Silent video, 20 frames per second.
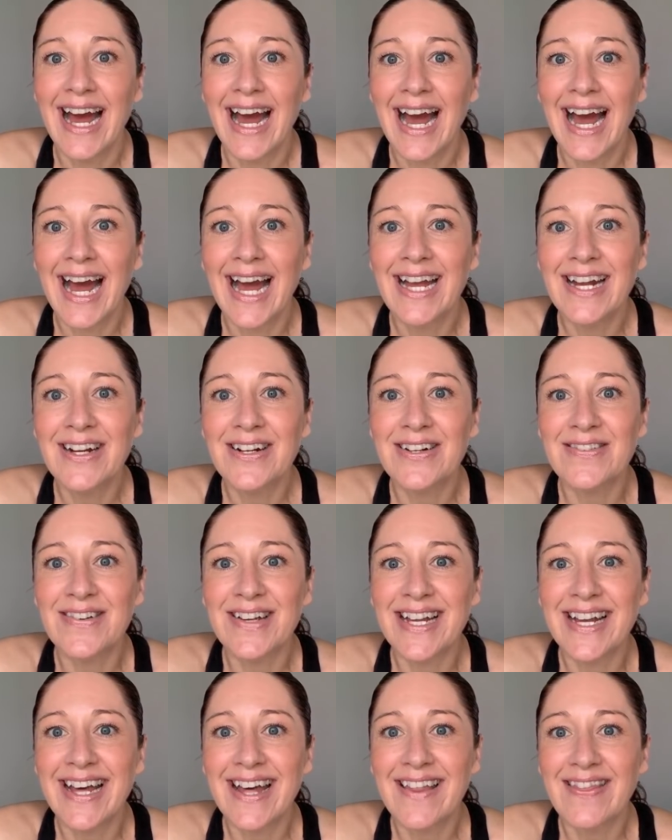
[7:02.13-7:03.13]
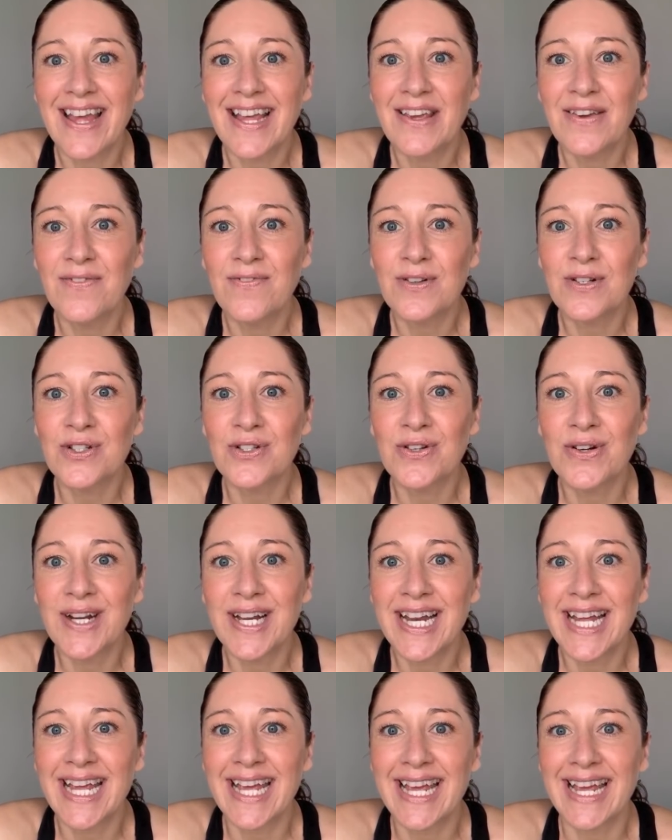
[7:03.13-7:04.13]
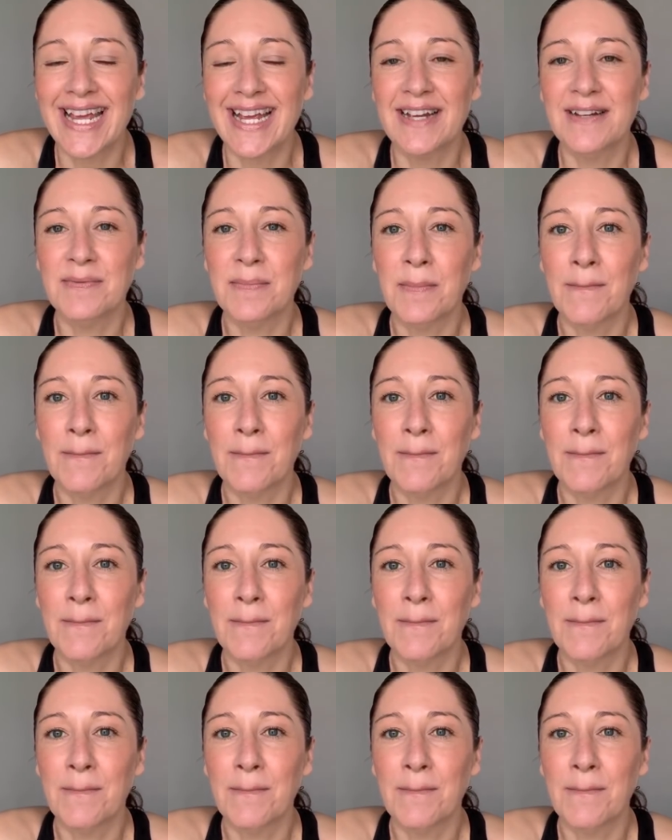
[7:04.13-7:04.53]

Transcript: Hi, Karina. Thank you for joining.